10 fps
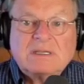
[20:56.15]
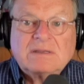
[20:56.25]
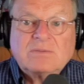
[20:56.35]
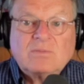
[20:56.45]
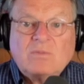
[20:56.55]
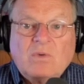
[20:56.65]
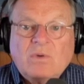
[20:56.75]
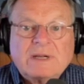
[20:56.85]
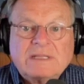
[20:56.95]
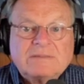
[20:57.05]

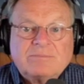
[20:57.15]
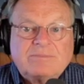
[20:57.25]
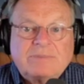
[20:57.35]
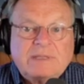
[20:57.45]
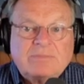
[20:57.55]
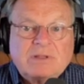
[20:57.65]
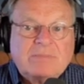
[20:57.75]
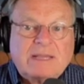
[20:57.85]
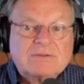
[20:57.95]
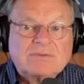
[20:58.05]
warning people
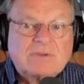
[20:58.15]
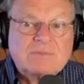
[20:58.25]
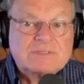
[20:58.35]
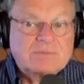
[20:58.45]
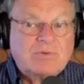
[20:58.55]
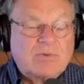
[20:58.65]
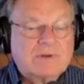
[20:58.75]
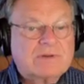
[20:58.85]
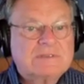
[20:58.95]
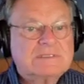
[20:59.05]
about Trump
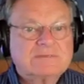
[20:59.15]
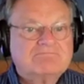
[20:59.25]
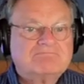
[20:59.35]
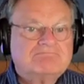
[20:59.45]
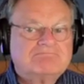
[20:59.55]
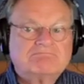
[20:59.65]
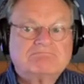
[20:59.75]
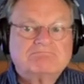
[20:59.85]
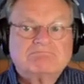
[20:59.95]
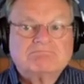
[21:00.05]
supporters.
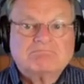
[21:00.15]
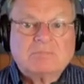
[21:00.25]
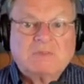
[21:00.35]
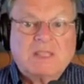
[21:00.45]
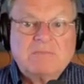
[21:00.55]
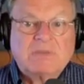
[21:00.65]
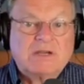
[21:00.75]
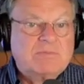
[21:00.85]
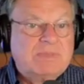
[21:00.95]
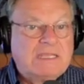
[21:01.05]
They better be